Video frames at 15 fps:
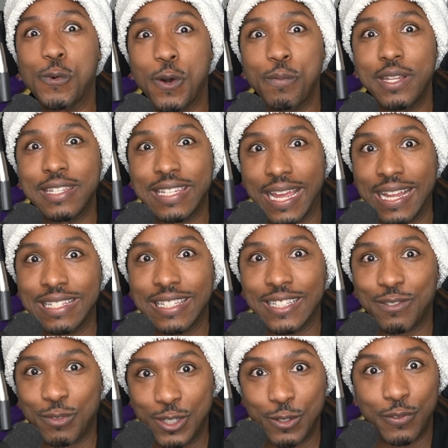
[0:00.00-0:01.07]
woman's
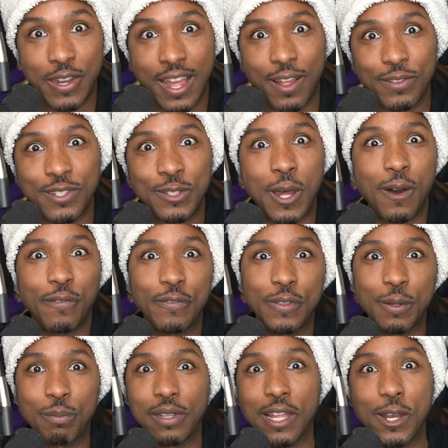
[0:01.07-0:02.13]
antics where you've now
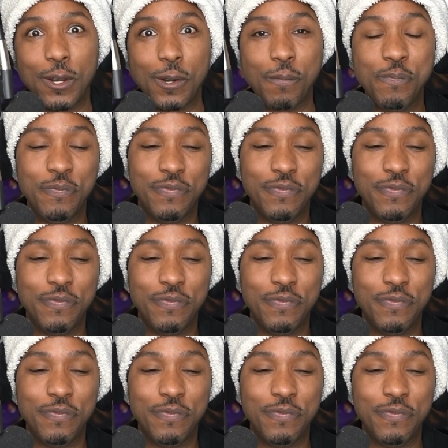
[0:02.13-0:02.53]
softened the blow?